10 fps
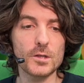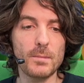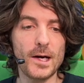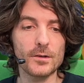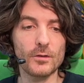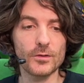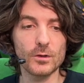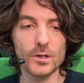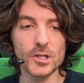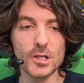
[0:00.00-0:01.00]
part of the
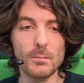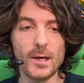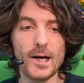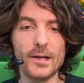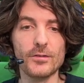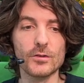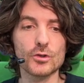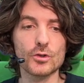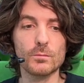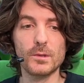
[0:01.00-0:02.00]
original path
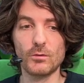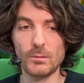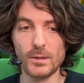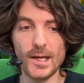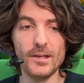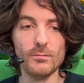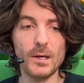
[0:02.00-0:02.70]
should be replaced